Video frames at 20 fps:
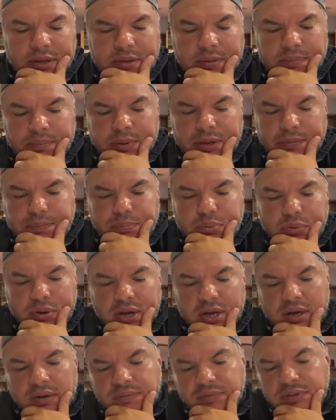
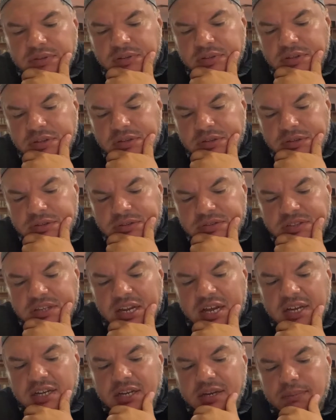midpoint of
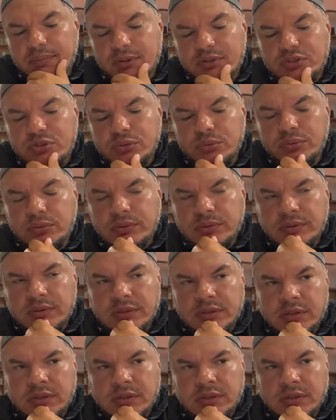slide number 2,